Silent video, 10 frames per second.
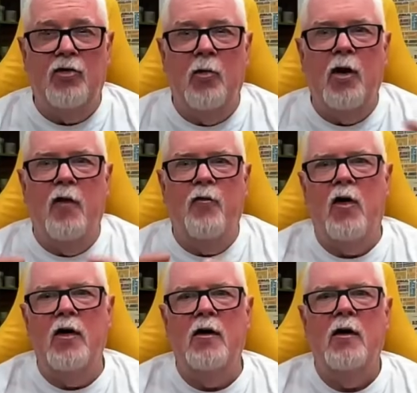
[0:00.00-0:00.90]
So we are
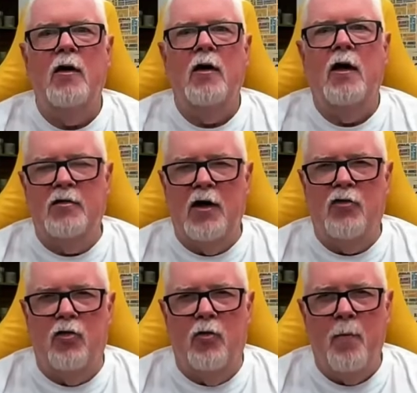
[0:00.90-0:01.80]
very
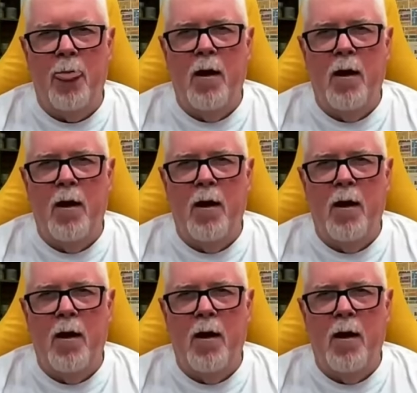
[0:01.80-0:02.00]
central.